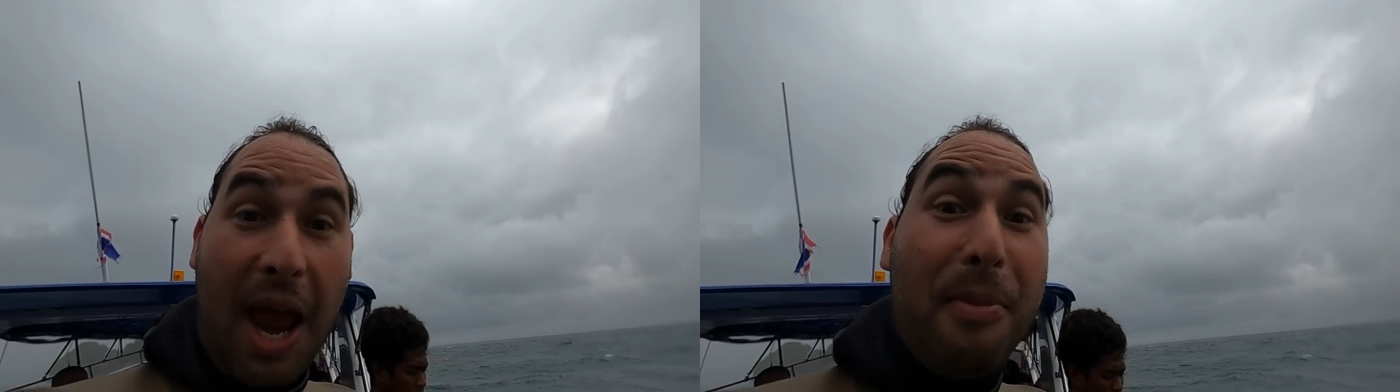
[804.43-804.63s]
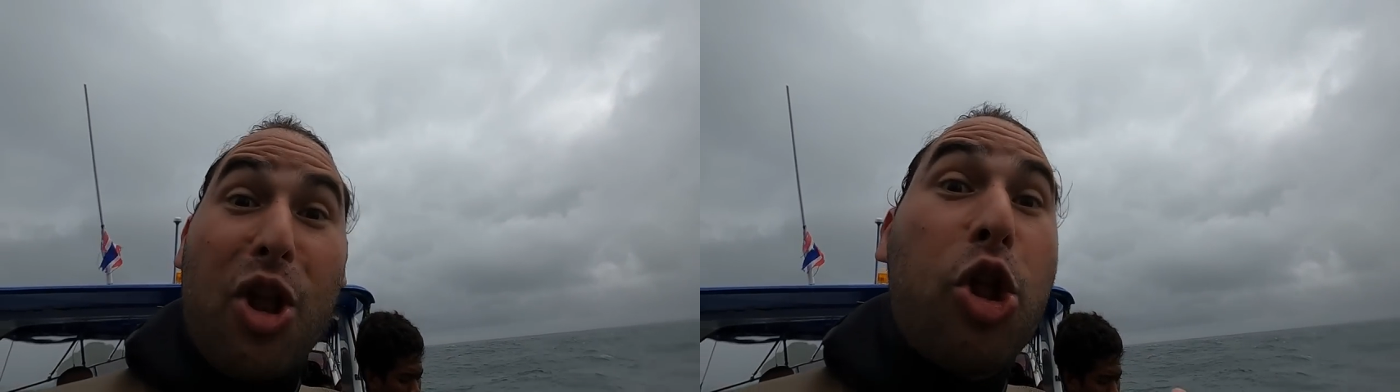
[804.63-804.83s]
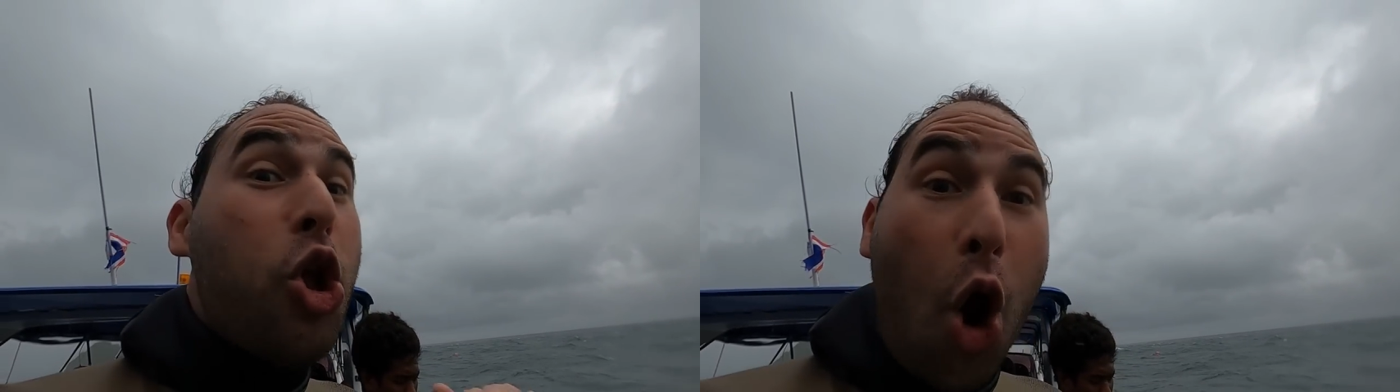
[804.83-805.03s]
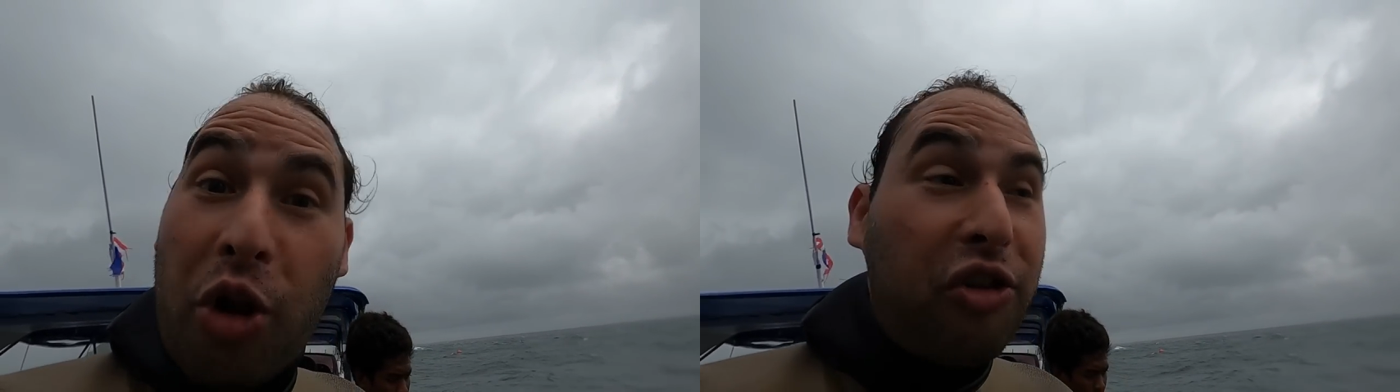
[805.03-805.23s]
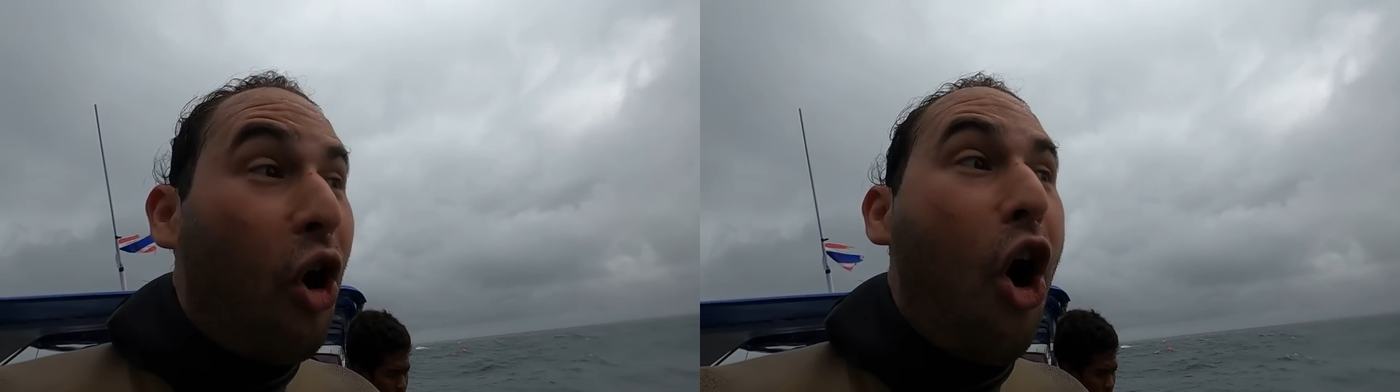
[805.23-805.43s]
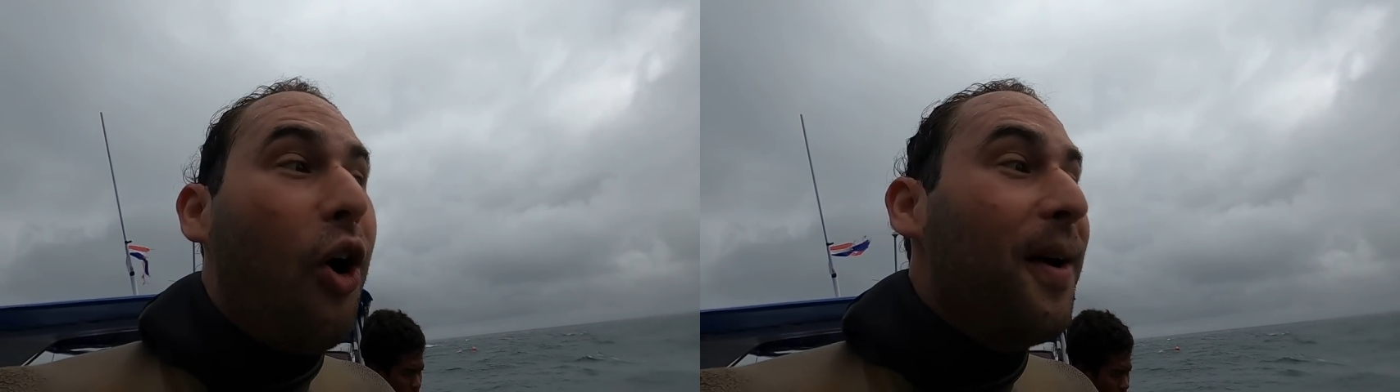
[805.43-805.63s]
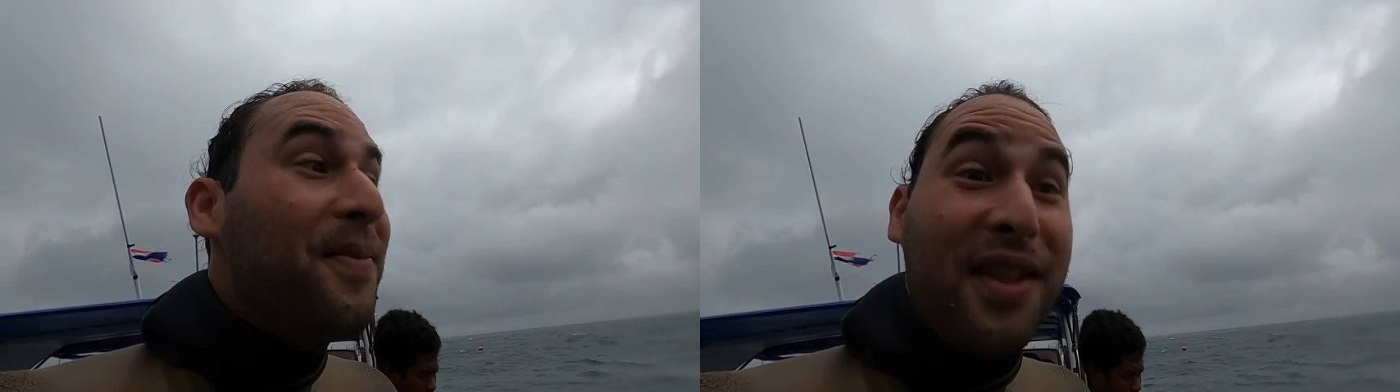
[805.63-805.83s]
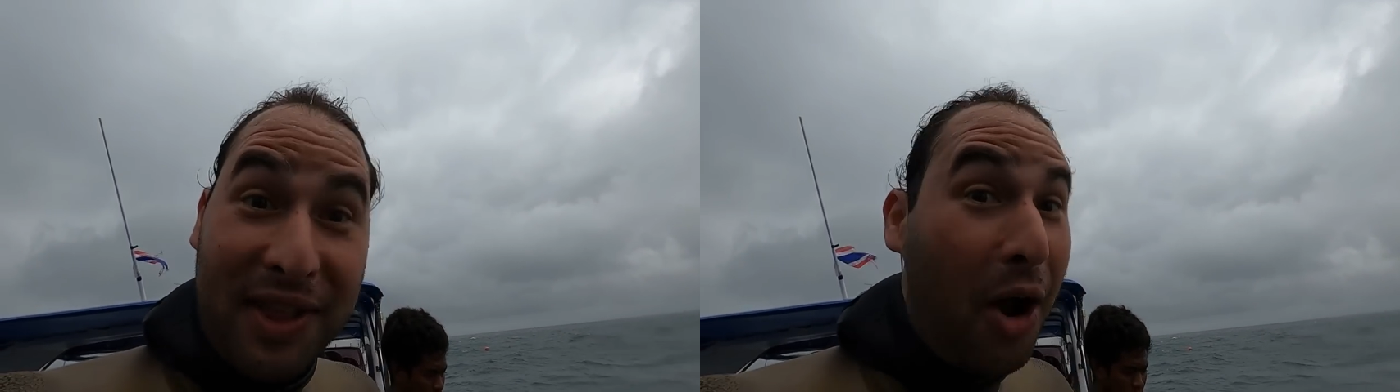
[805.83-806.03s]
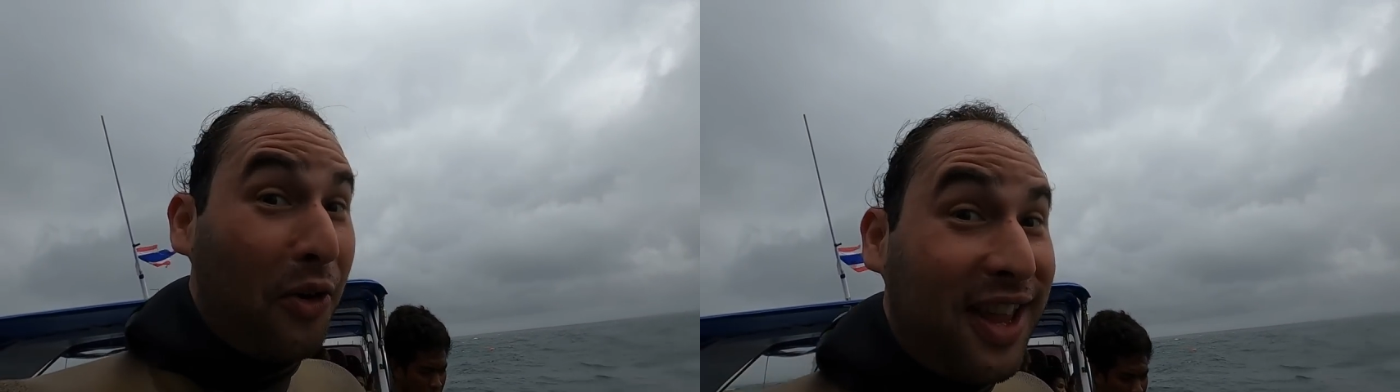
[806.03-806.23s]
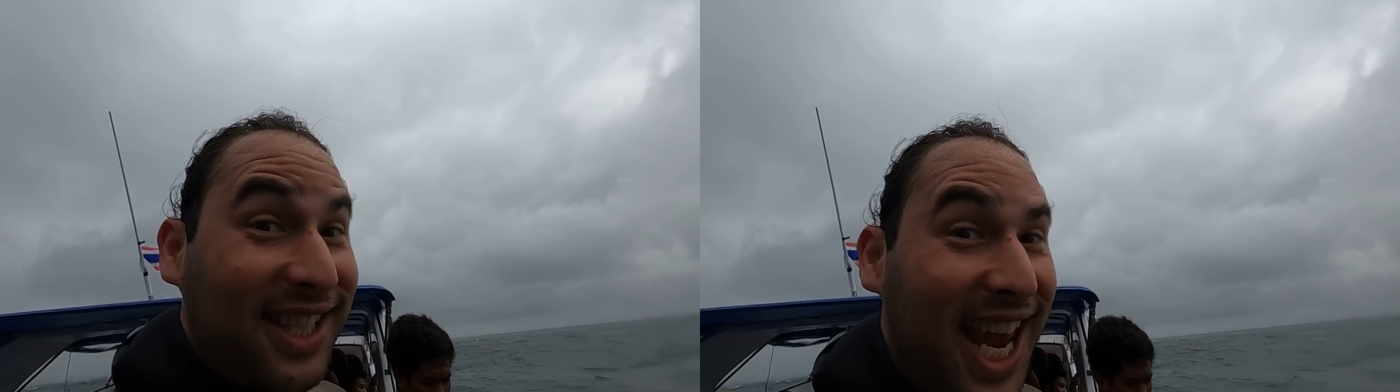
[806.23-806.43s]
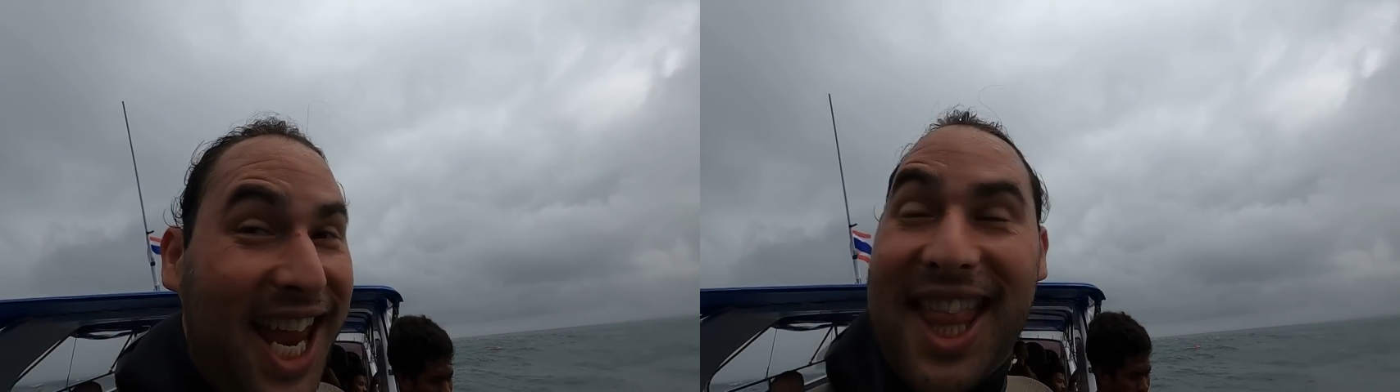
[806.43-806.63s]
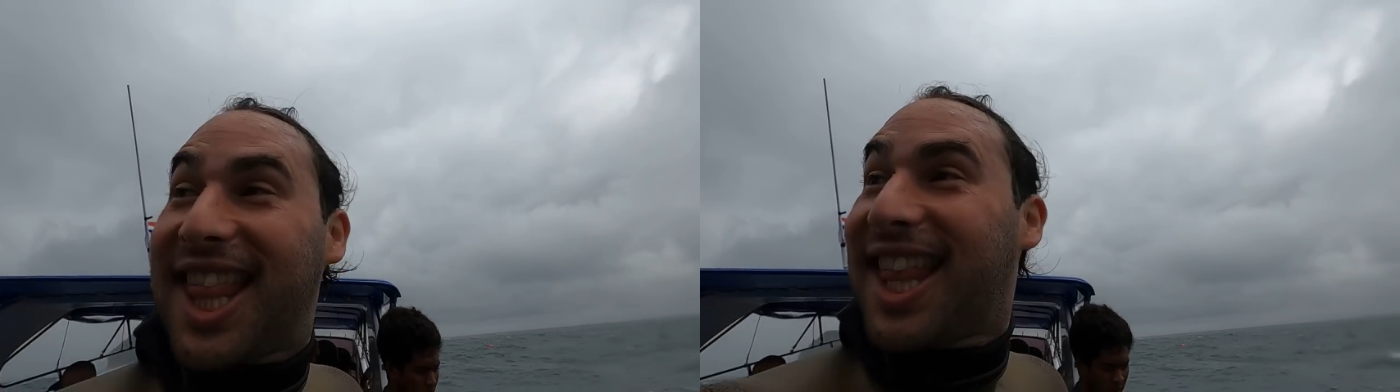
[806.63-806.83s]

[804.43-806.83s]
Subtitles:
and be so strong? That was intense.